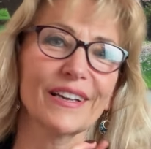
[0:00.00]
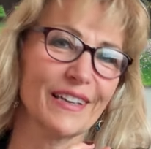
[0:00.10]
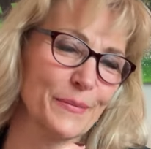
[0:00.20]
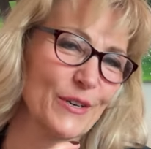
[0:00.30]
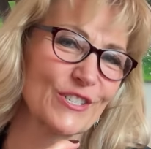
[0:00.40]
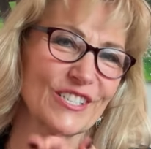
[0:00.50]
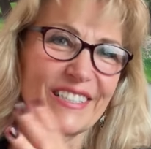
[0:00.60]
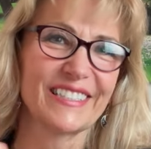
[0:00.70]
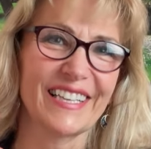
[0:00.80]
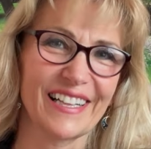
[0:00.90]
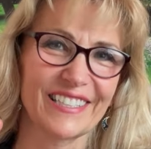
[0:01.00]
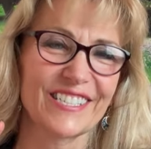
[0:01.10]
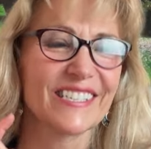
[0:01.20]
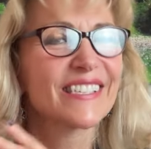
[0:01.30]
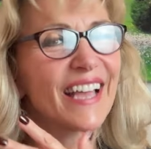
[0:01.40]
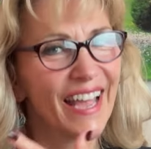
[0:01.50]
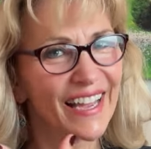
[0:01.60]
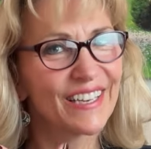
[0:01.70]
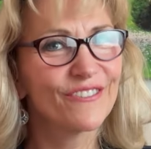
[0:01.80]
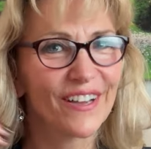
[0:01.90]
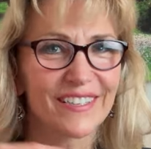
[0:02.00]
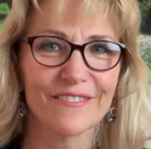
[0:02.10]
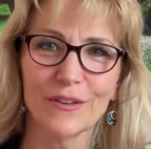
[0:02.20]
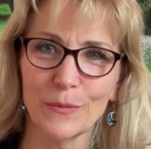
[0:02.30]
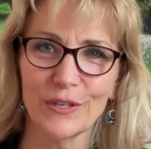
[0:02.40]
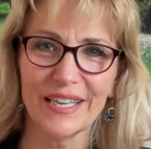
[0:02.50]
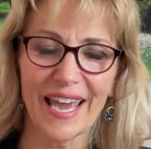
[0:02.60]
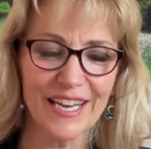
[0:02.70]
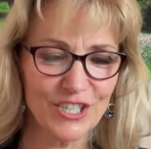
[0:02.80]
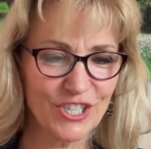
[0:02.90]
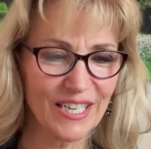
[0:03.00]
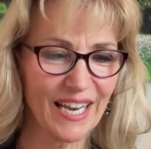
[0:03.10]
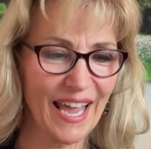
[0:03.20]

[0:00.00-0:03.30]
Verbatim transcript: emotional intelligence, and effective communication.